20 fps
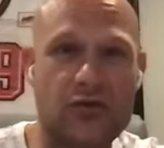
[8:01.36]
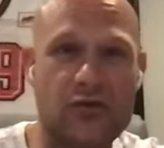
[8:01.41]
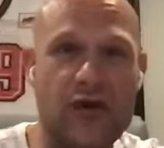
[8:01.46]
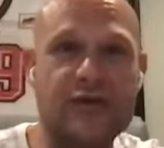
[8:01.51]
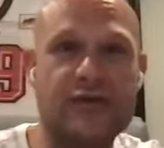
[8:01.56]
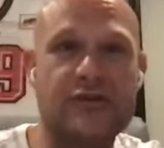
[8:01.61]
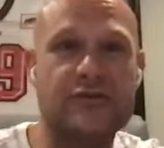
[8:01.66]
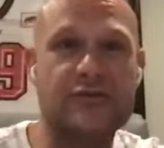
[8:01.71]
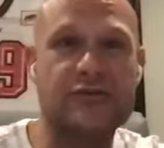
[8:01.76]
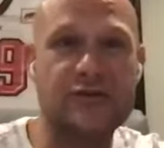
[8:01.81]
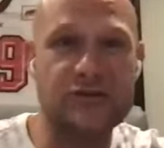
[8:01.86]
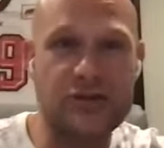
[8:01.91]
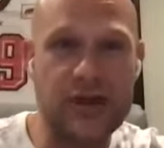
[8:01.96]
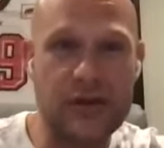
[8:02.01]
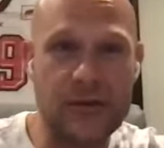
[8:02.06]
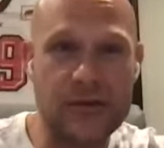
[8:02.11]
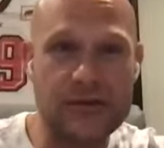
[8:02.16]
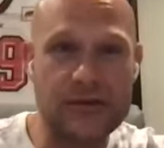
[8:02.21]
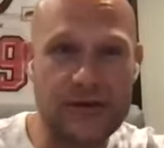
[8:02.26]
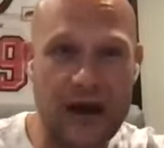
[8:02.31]
renter's
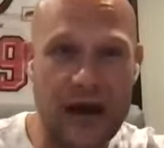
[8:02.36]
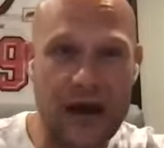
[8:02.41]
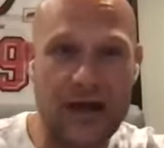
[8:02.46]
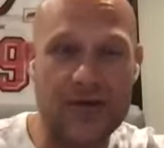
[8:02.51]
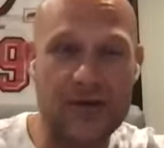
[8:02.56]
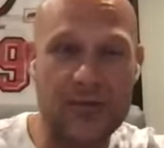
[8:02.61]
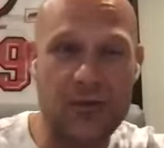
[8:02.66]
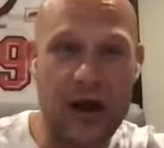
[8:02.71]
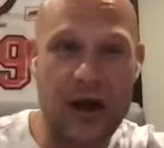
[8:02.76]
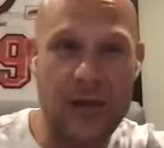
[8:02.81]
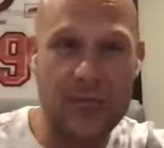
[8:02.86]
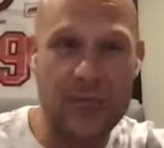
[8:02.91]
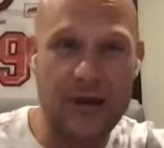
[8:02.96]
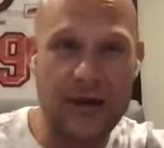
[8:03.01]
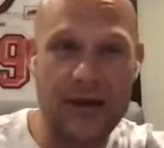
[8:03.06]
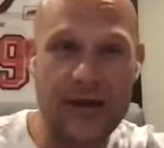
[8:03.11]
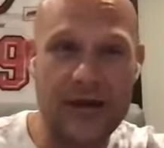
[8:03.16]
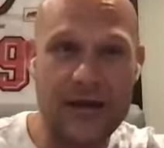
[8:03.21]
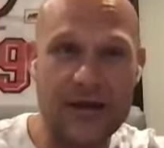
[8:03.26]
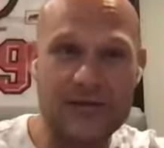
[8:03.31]
insurance on the
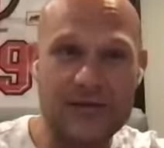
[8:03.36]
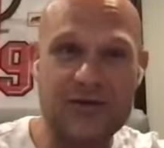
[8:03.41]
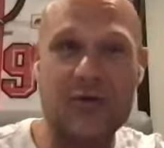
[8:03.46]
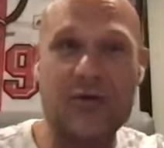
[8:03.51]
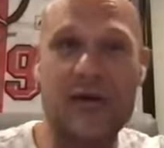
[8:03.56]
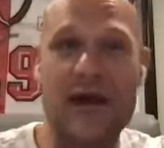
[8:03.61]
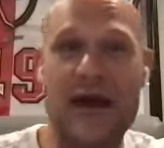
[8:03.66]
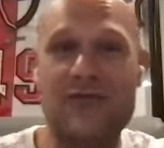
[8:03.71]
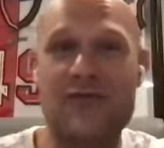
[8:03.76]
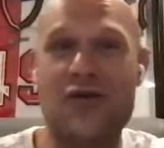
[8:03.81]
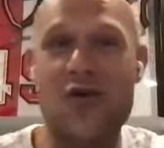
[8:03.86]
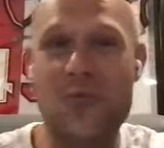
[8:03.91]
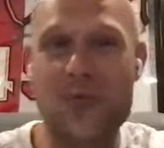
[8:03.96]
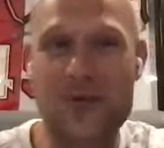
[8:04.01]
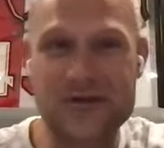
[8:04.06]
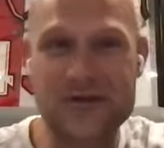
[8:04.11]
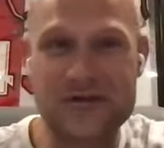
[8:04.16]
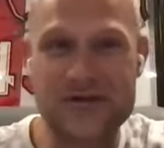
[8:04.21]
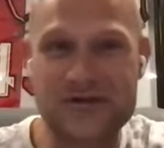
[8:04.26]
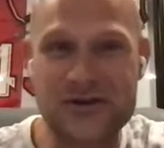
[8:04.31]
property. Don't have
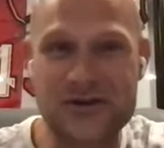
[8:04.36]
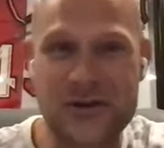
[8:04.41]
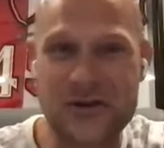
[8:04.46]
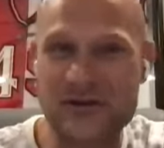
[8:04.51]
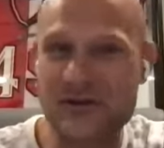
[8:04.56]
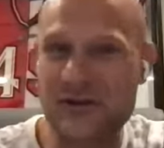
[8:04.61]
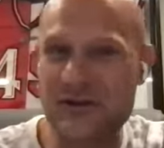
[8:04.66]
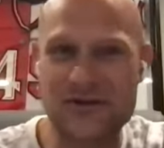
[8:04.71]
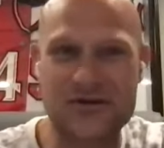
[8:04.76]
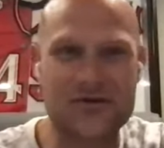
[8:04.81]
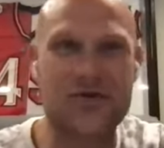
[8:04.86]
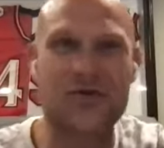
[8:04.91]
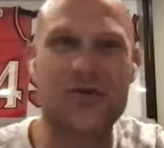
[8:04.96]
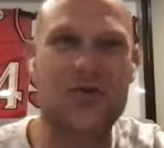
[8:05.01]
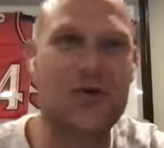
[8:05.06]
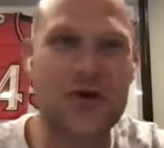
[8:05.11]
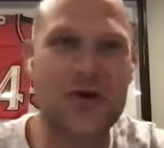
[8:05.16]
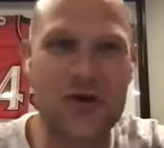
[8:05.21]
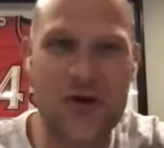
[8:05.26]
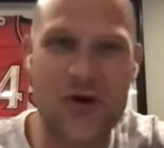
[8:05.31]
homeowners insurance because you're no
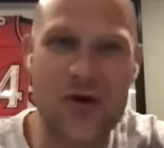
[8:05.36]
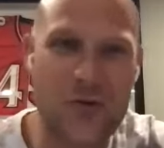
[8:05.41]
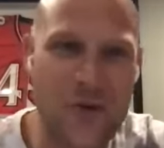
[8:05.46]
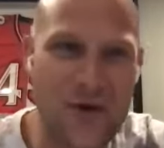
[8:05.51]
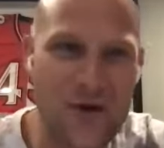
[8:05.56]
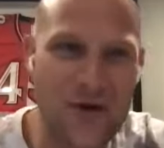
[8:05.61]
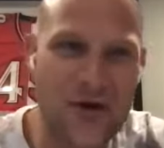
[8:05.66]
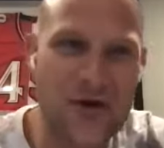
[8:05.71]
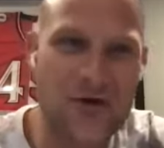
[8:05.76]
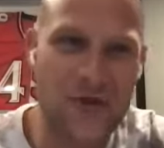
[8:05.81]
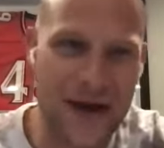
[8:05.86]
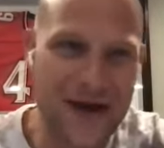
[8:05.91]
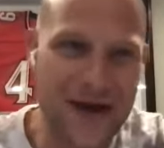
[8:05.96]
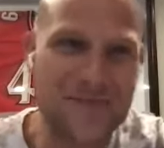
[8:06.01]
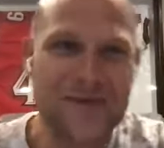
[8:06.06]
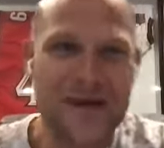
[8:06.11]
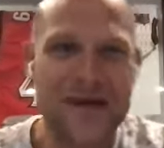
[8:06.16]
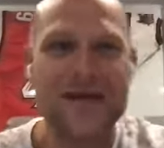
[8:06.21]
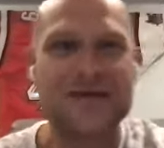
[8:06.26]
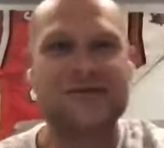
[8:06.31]
longer a homeowner, right?
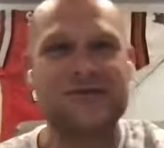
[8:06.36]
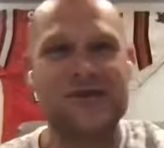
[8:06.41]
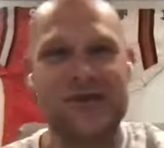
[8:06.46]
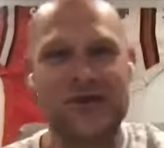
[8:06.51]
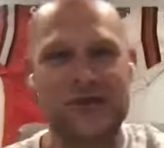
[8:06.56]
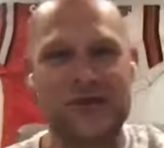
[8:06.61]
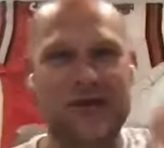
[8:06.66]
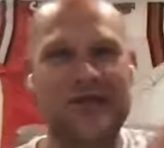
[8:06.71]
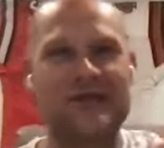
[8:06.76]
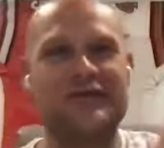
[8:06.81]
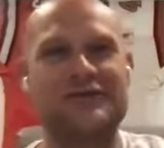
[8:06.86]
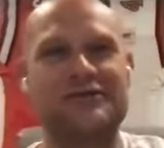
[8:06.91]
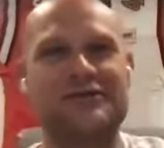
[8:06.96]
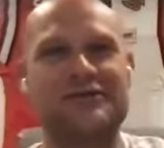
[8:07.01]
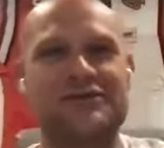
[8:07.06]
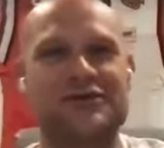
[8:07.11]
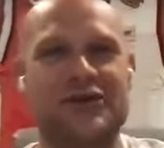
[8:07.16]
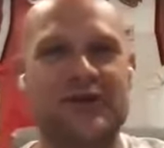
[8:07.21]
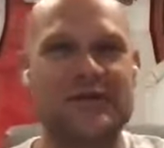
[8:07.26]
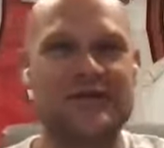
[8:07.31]
So your renter's
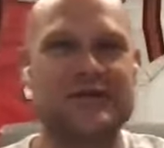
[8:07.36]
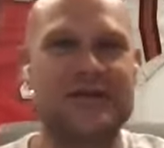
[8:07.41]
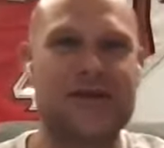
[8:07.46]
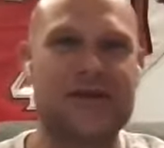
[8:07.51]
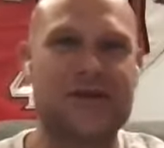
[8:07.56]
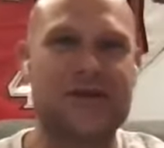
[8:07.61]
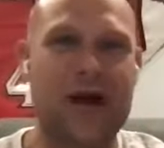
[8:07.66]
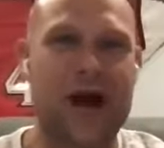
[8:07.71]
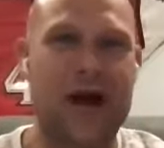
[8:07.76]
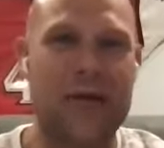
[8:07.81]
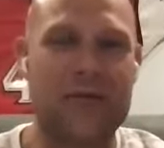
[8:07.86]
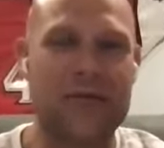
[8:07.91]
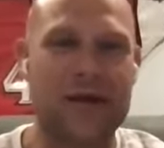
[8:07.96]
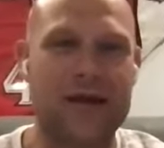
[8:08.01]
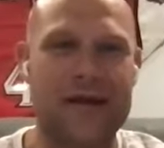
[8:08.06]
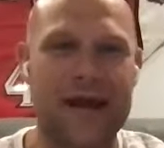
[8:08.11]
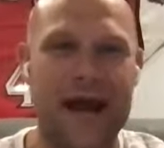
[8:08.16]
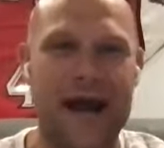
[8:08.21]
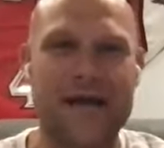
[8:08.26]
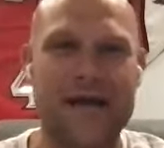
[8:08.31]
insurance on the property.
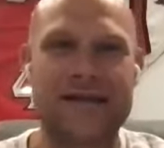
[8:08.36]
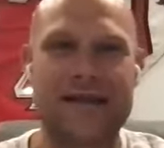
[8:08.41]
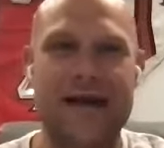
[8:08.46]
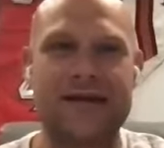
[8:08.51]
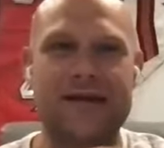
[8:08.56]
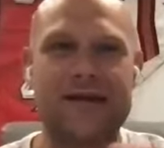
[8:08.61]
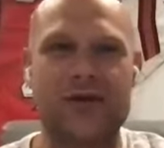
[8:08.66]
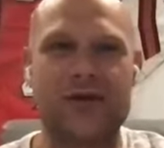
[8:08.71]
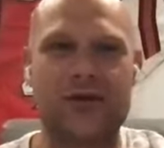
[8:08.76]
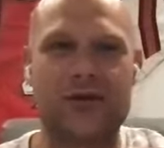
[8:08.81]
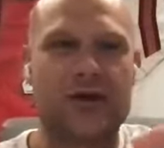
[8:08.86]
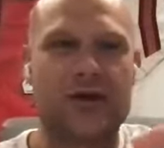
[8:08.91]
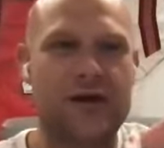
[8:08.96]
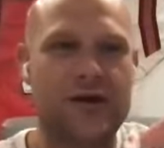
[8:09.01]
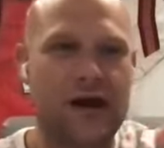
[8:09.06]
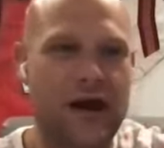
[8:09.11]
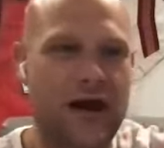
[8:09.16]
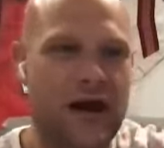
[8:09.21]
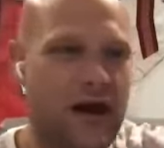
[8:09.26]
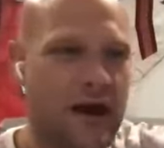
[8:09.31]
Not that you're
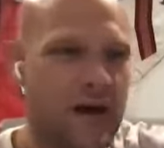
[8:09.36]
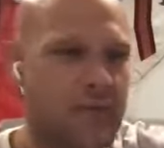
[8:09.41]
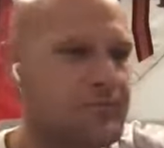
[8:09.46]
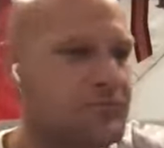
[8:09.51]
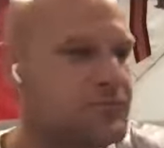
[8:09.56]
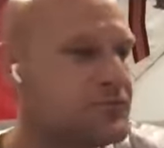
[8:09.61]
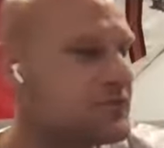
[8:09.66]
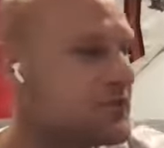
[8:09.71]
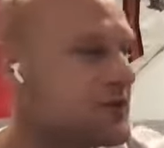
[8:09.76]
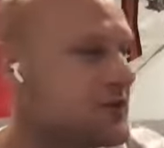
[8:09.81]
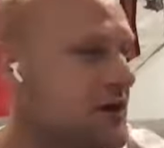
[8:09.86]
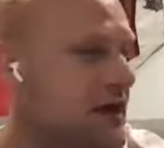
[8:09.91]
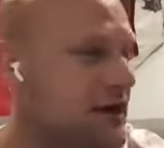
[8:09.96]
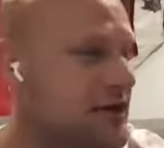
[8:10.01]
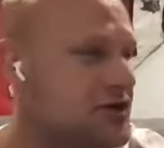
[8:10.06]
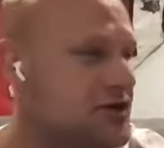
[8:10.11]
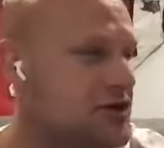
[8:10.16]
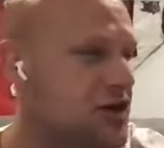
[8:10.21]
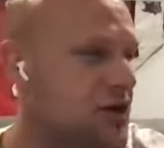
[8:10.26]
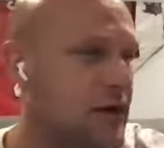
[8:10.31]
um,
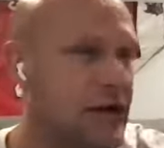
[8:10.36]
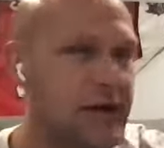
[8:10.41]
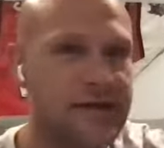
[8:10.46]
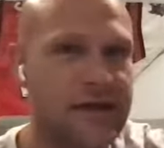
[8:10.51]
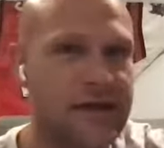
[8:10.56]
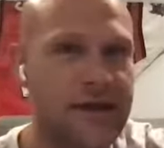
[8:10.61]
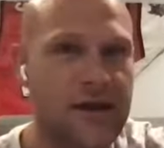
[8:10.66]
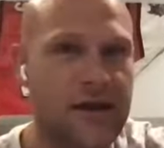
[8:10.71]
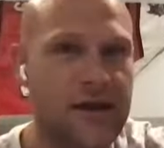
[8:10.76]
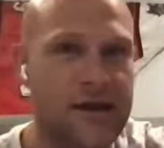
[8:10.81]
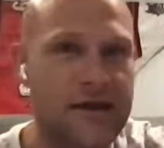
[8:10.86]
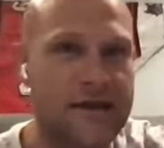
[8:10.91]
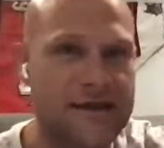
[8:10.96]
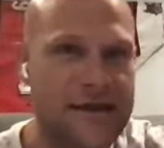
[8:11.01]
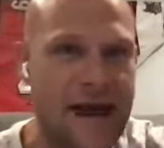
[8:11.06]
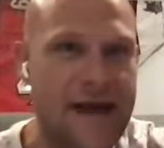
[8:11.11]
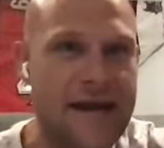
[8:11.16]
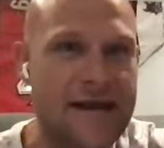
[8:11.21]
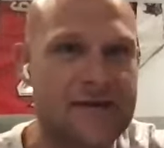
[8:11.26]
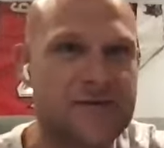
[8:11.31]
insuring the
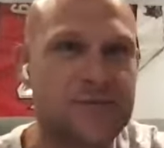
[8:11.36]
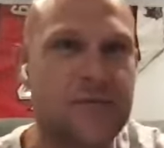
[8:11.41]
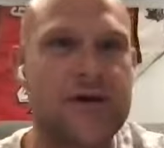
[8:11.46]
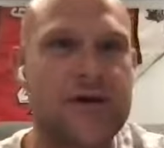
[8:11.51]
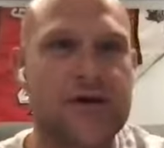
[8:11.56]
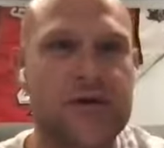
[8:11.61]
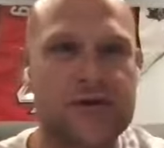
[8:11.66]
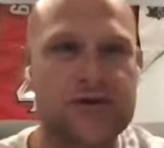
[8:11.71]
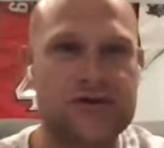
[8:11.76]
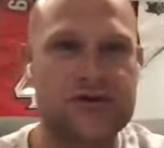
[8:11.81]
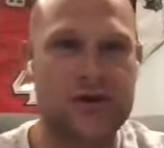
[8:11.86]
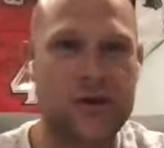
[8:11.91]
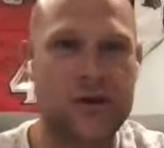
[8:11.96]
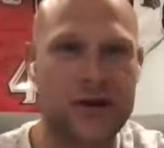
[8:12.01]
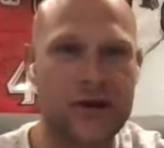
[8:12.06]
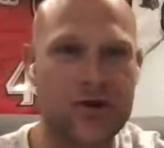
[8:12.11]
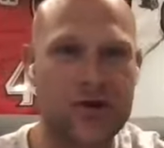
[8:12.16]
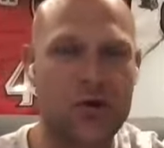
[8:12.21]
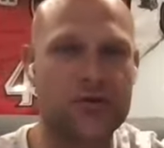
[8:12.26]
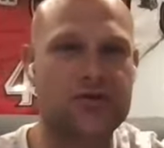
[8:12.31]
tenants, but you're
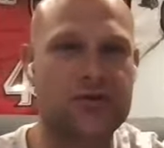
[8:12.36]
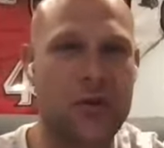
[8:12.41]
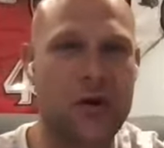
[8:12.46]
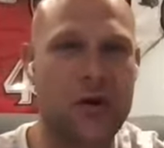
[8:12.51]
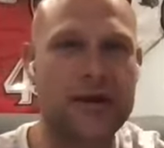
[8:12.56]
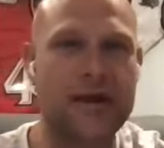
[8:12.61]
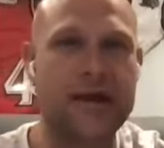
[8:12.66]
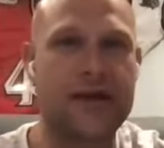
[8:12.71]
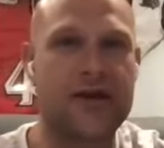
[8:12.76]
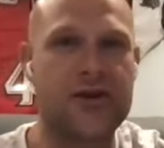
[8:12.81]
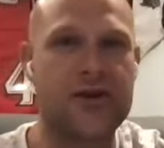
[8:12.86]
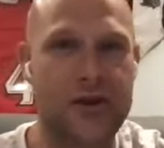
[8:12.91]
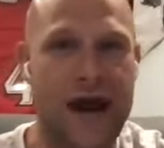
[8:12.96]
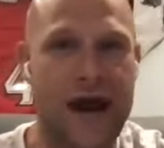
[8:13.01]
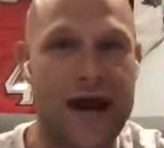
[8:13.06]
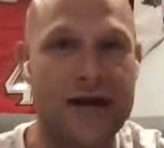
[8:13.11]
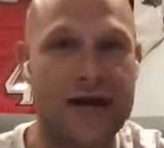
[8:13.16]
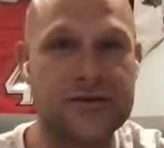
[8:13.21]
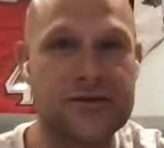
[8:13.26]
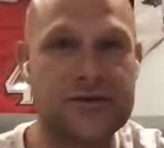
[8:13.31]
insuring your dwelling in your
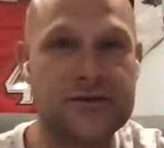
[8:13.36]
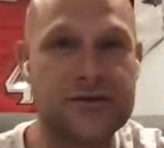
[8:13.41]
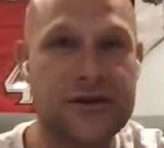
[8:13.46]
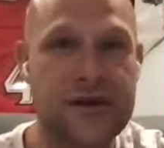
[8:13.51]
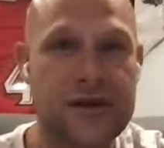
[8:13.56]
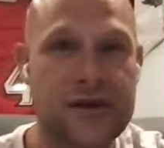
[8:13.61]
house